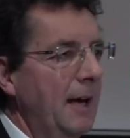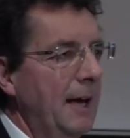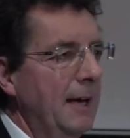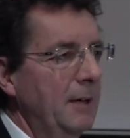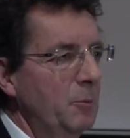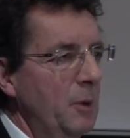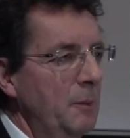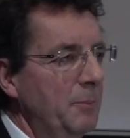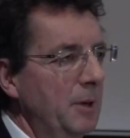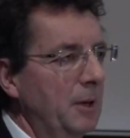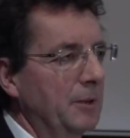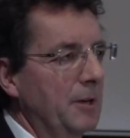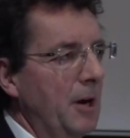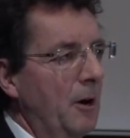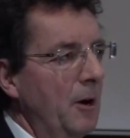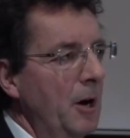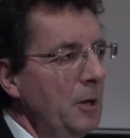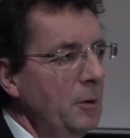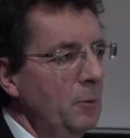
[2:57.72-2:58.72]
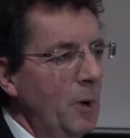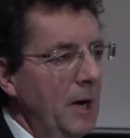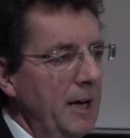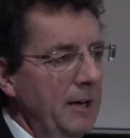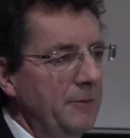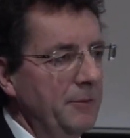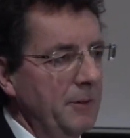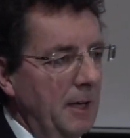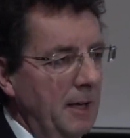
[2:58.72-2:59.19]
and we built our own
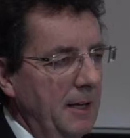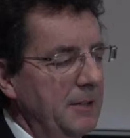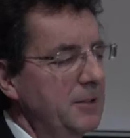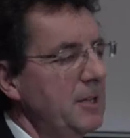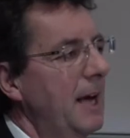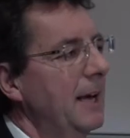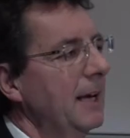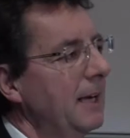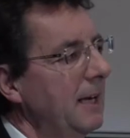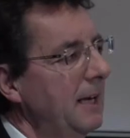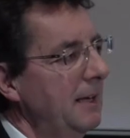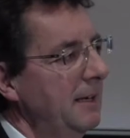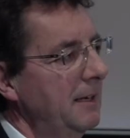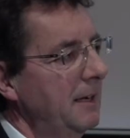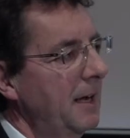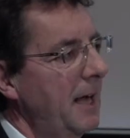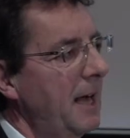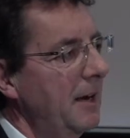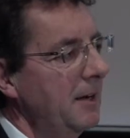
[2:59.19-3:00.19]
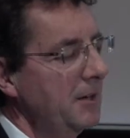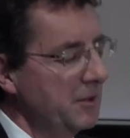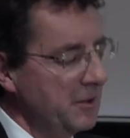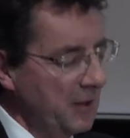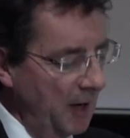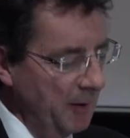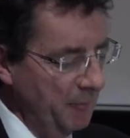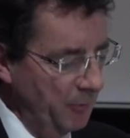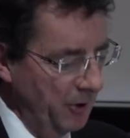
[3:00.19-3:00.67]
wave tank in
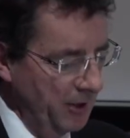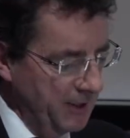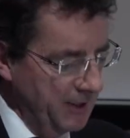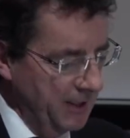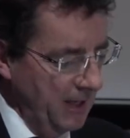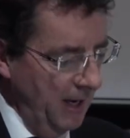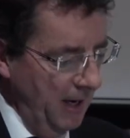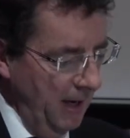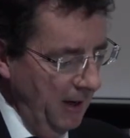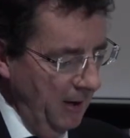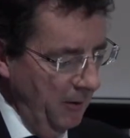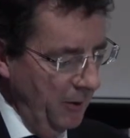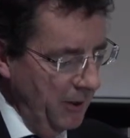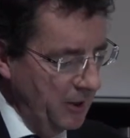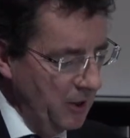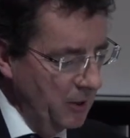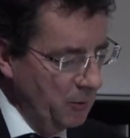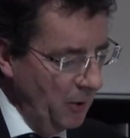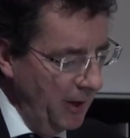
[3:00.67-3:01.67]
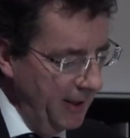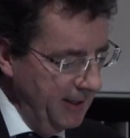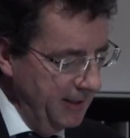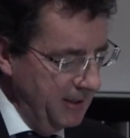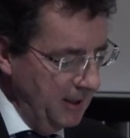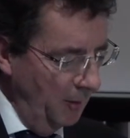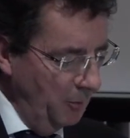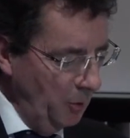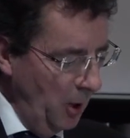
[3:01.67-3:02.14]
Cyprus, which is where
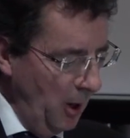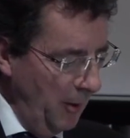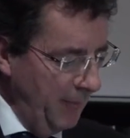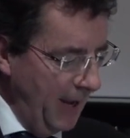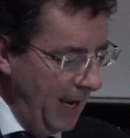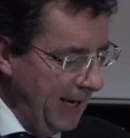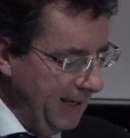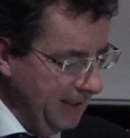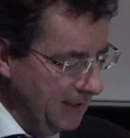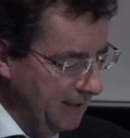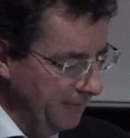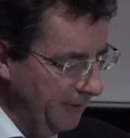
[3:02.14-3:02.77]
the WM8